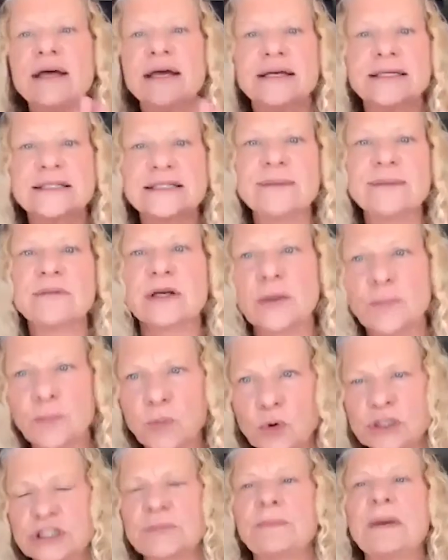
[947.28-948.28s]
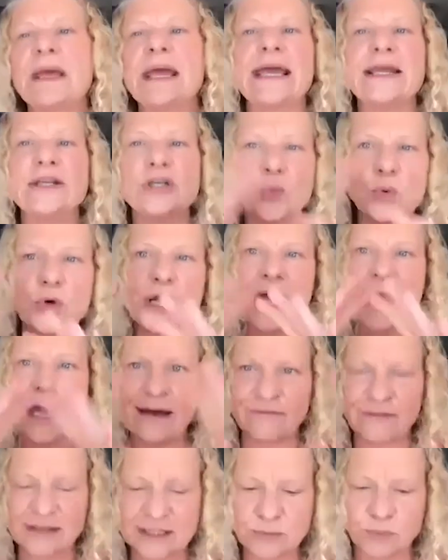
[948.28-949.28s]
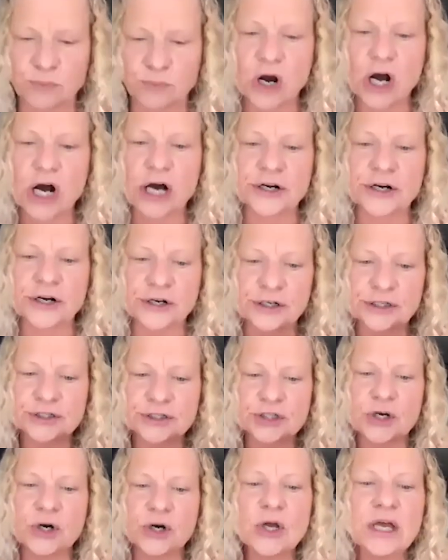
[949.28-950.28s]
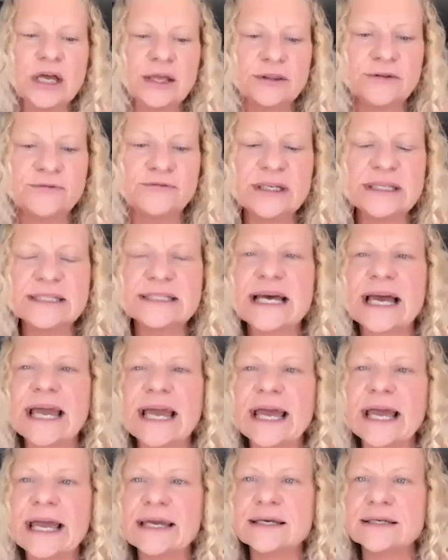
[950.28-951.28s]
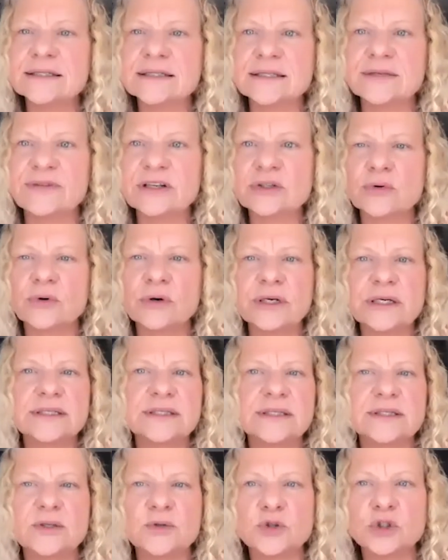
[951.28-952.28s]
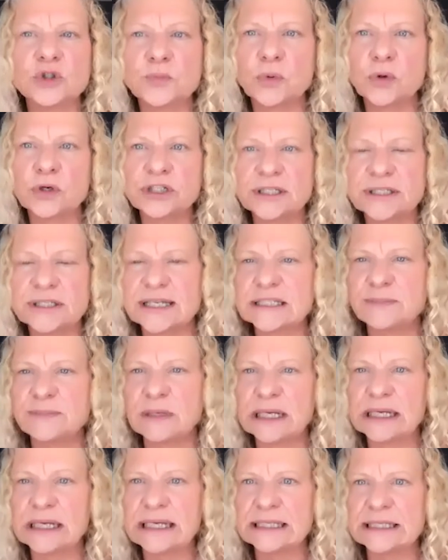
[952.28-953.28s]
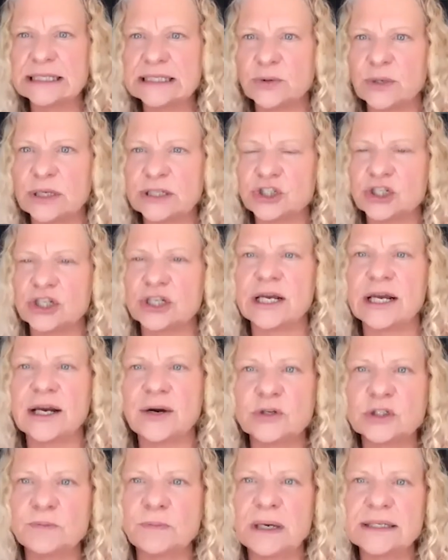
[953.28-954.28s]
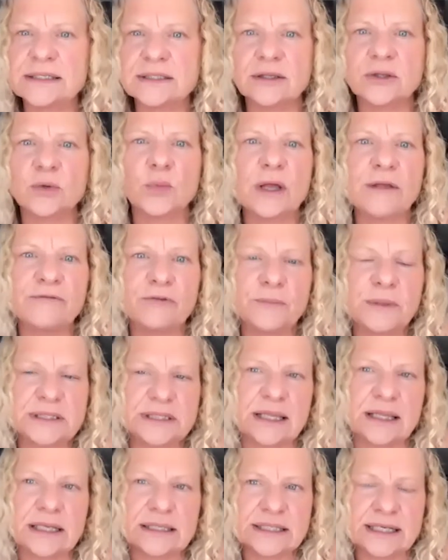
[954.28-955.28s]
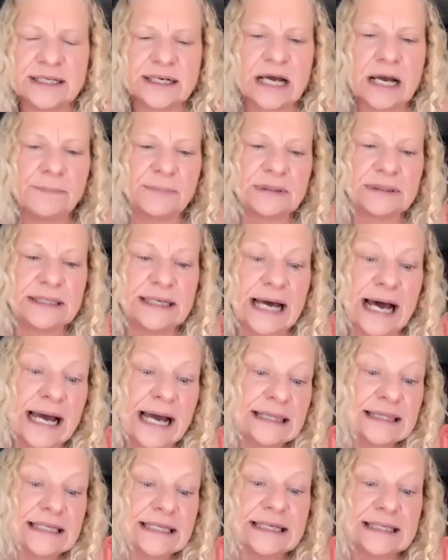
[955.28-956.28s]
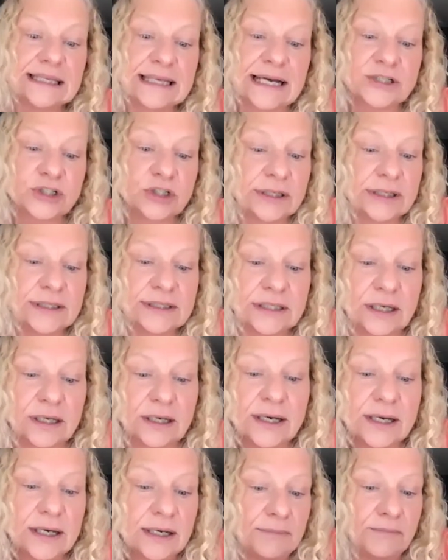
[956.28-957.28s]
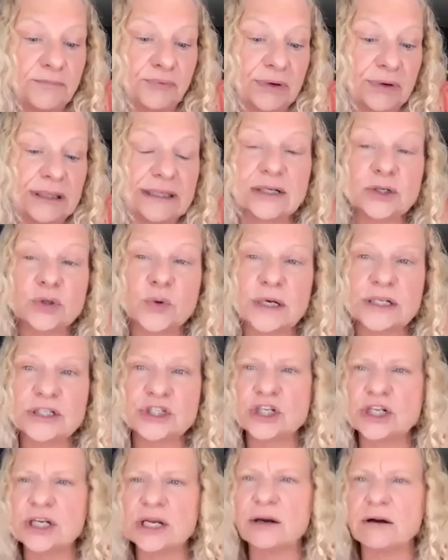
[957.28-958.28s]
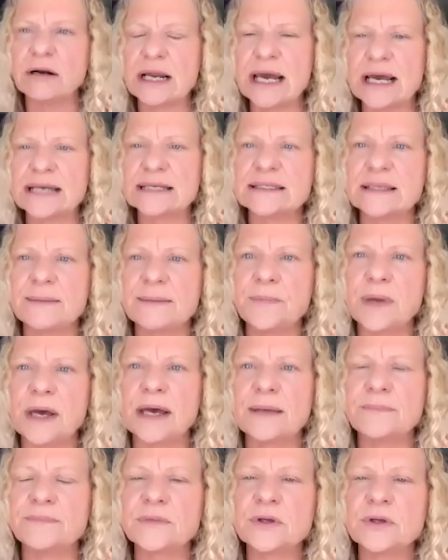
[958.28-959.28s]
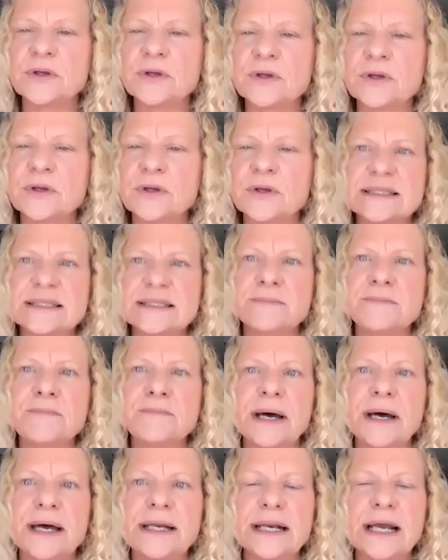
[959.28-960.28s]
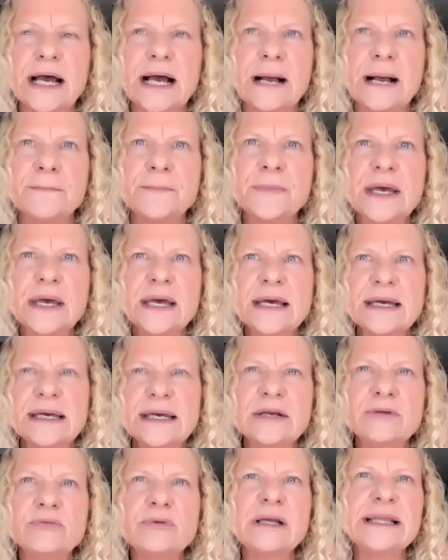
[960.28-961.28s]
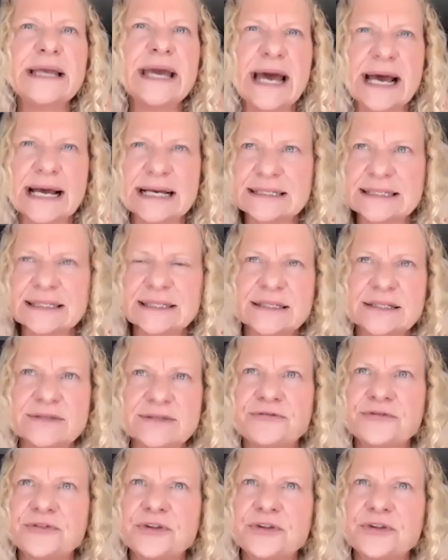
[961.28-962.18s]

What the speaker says: something that reports the pain. You want to have this broader. So the Visa A is the Victorian Institute of Sports Assessment Achilles questionnaire, was based on the one for patella tendinopathy. I think it actually is a brilliant questionnaire. It has some criticism, but it really asks, the